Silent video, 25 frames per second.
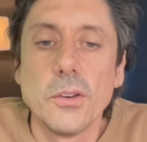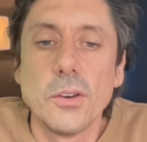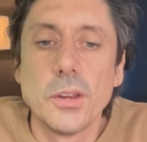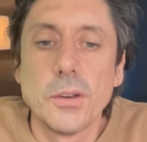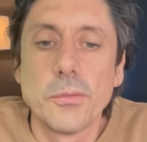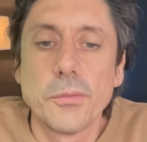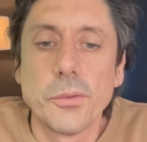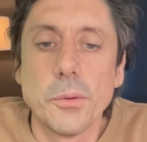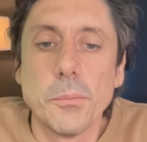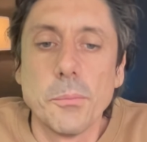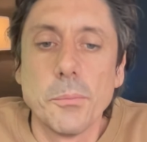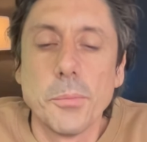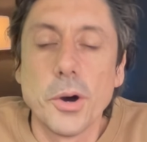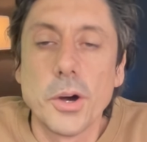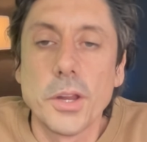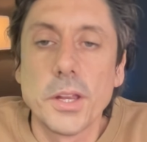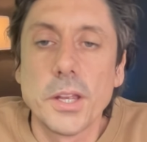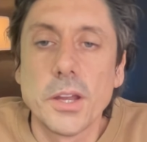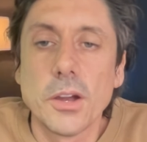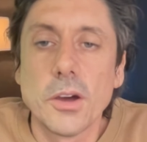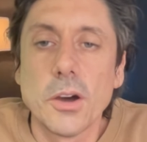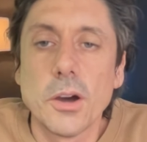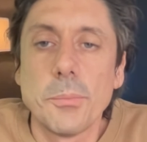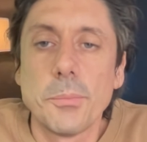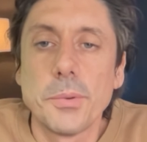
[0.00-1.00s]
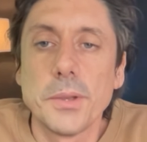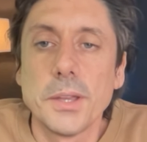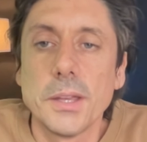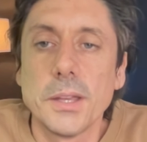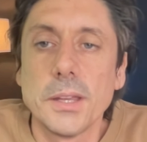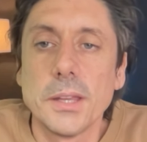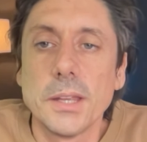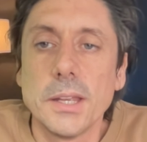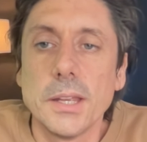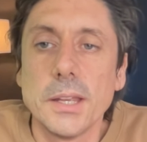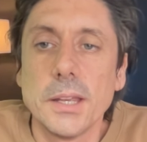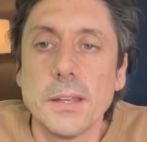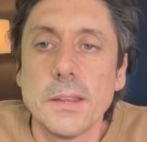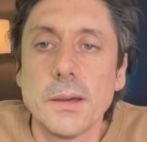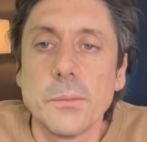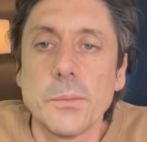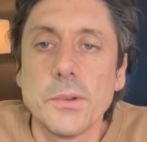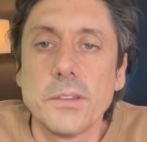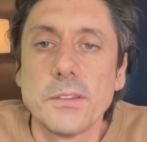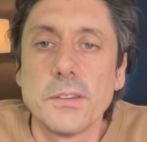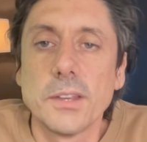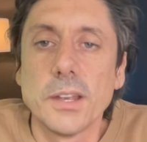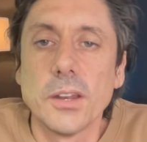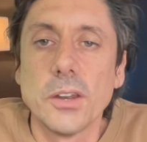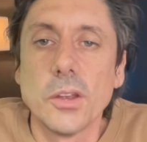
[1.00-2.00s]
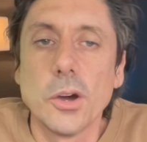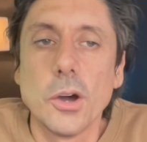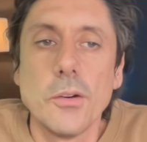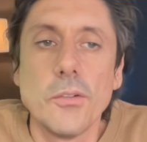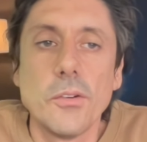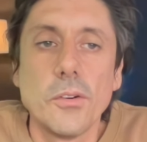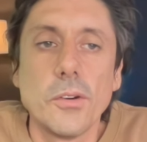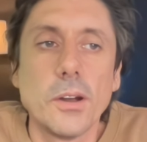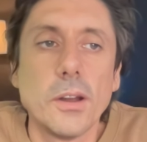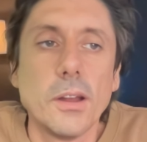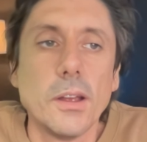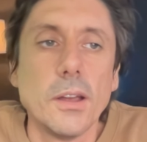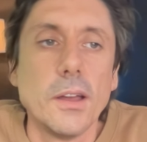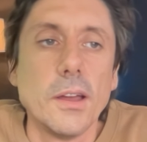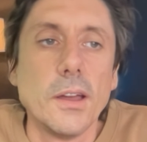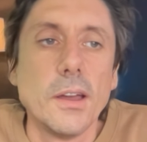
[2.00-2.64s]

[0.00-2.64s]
different body copy in here that we send over.